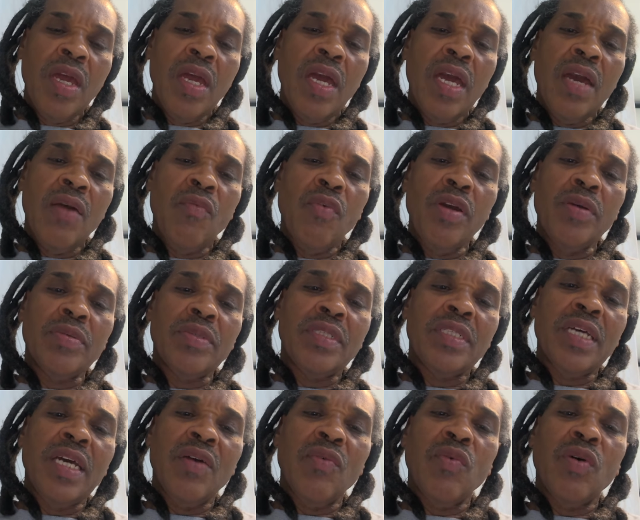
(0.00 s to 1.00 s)
And we was
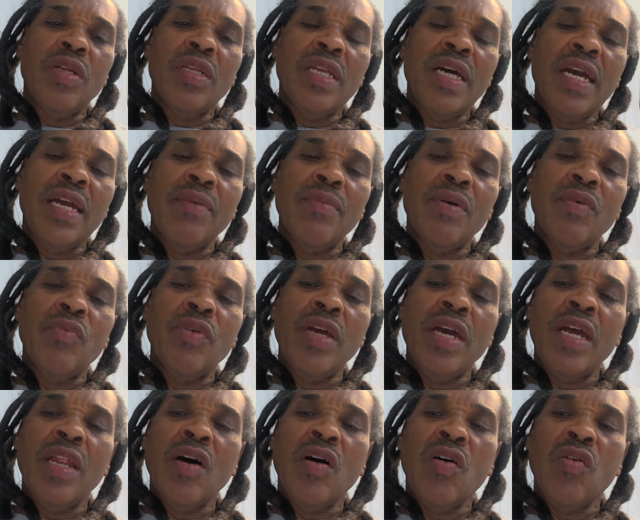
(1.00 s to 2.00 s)
there one night when we
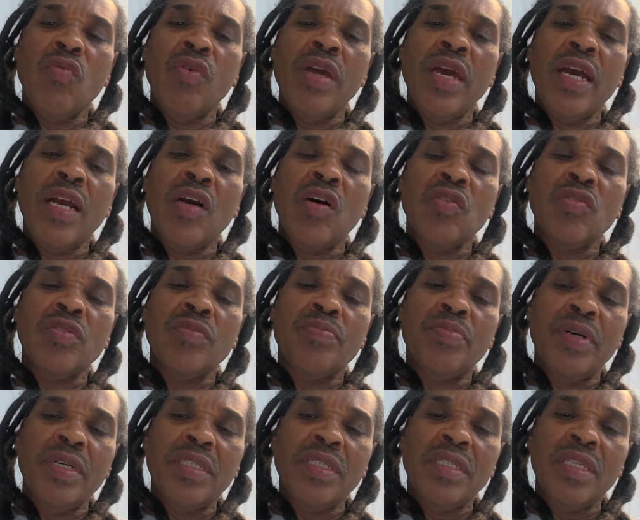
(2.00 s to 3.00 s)
had all, we had caught the
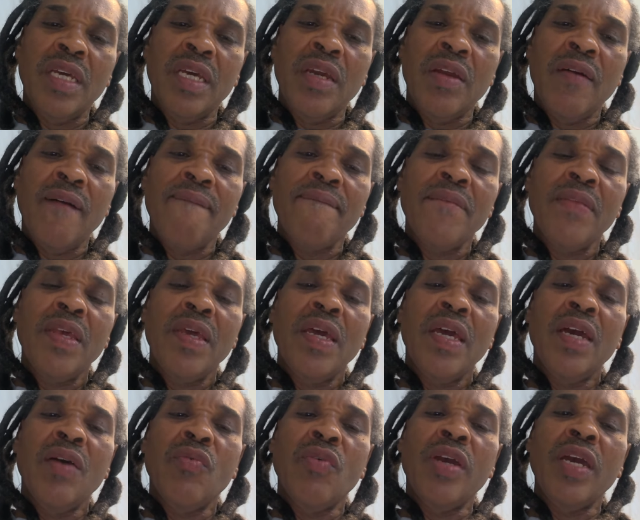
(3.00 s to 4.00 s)
bus there
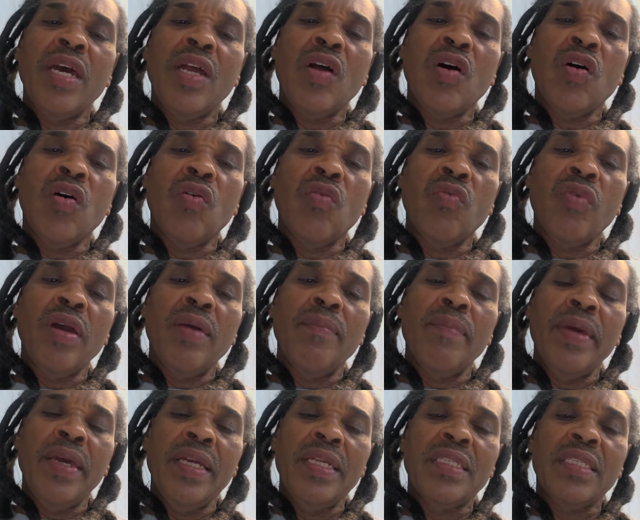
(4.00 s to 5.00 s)
and we had all went,
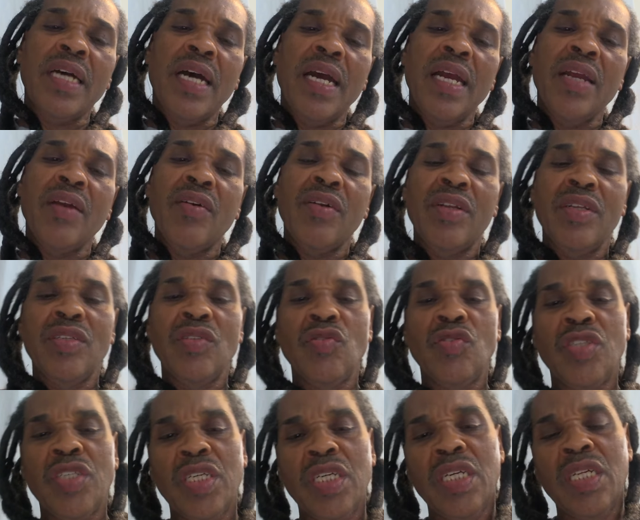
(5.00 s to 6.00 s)
me, Tiger, and
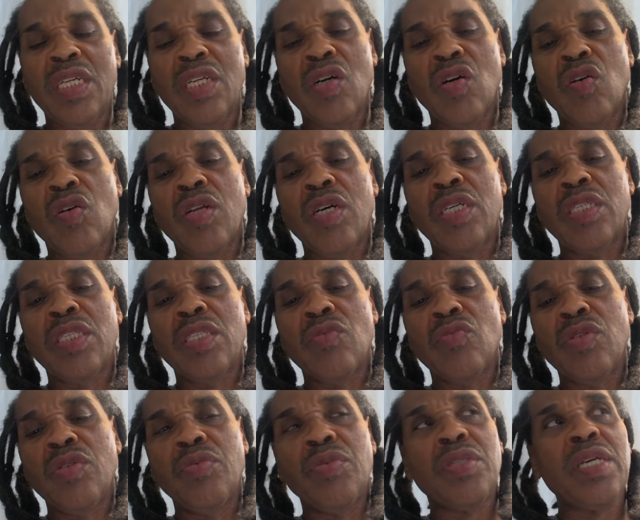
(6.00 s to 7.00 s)
Eugene, and all us, and
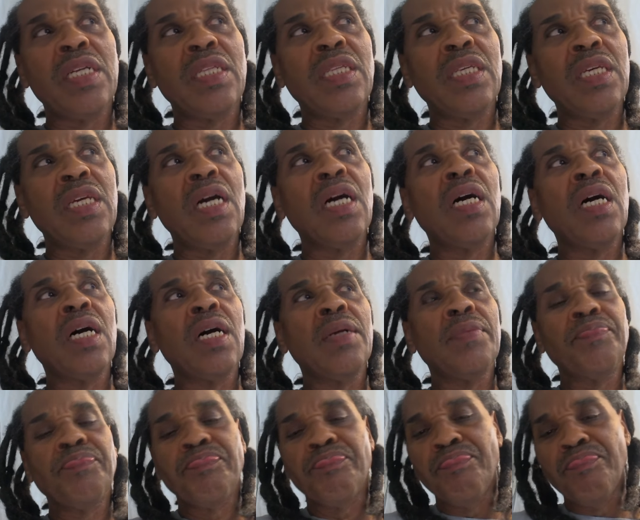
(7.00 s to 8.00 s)
we was at the uh,
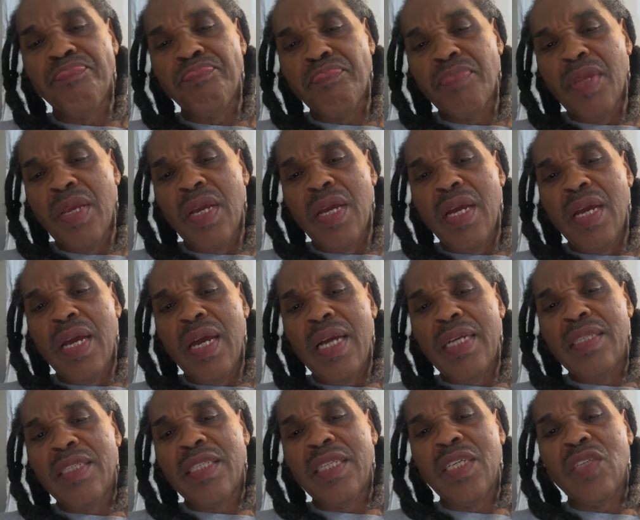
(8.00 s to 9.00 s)
at
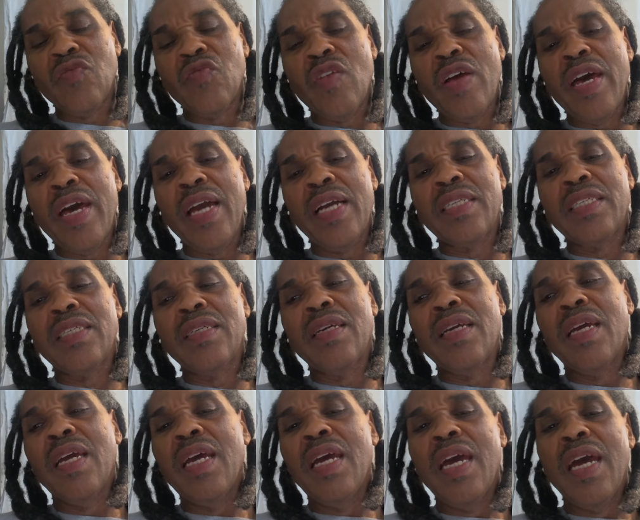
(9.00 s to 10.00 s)
Six Flags,
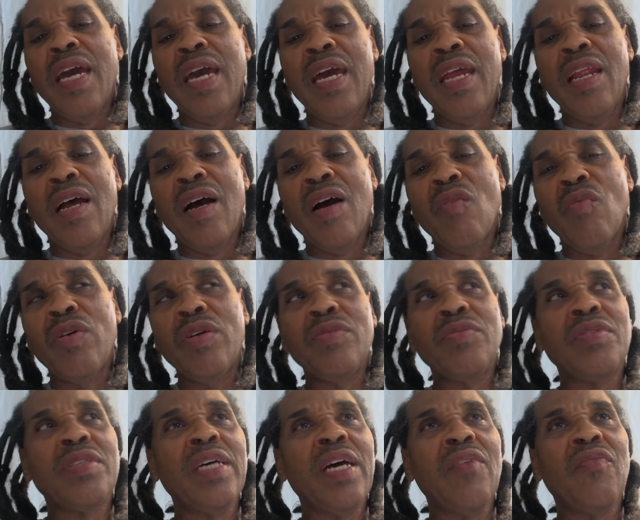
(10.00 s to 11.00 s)
and uh, we
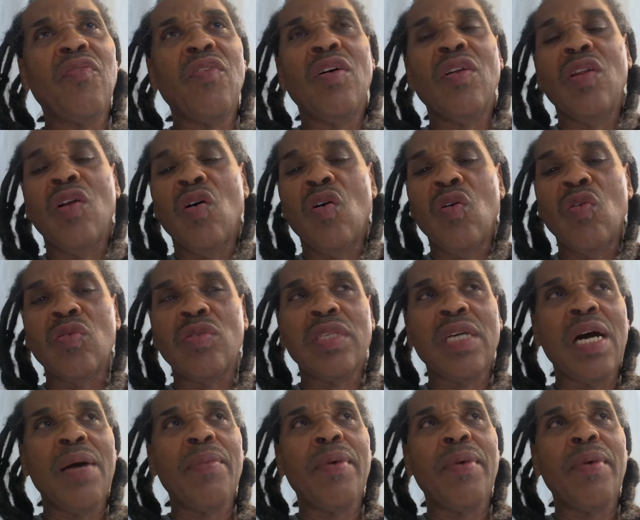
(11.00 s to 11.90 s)
was there for a long time.